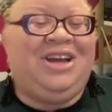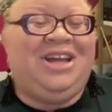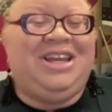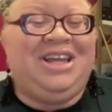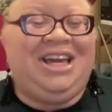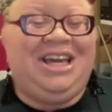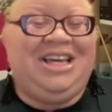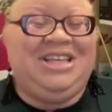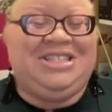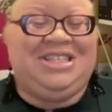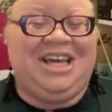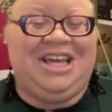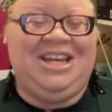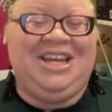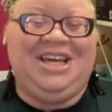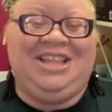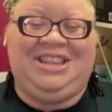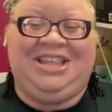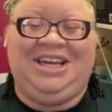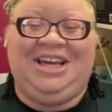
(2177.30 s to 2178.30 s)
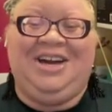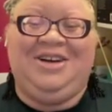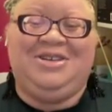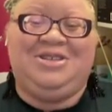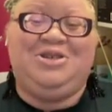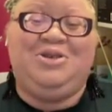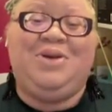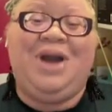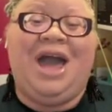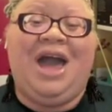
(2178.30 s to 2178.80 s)
and then he said nothing
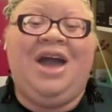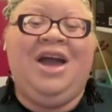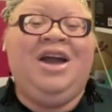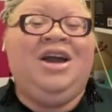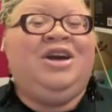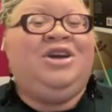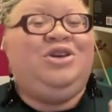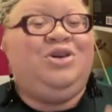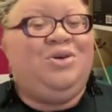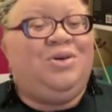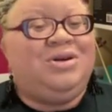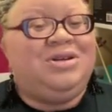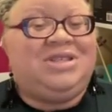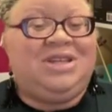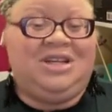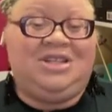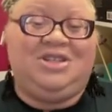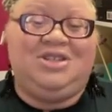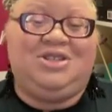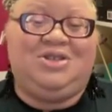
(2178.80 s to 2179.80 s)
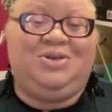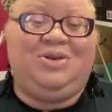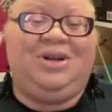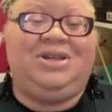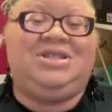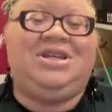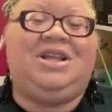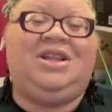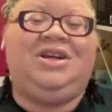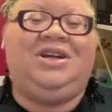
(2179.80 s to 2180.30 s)
else. You are such a
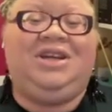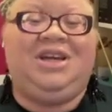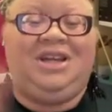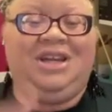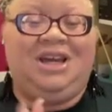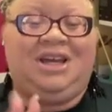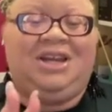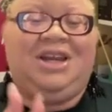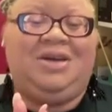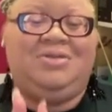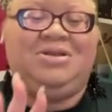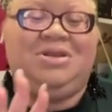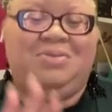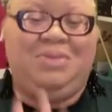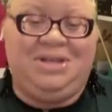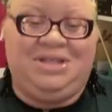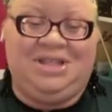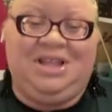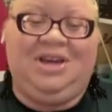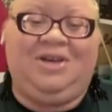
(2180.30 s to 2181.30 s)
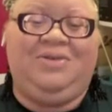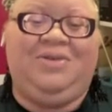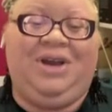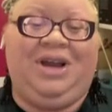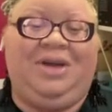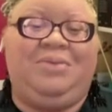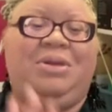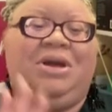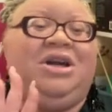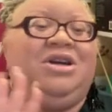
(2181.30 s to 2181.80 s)
storyteller. Your nickname should be Slick
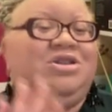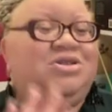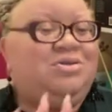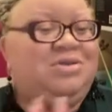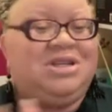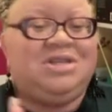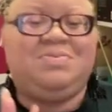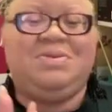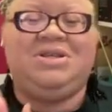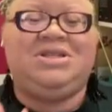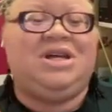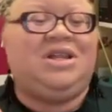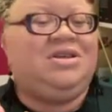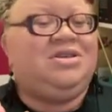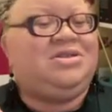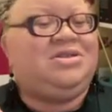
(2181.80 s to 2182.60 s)
Rick because you just be telling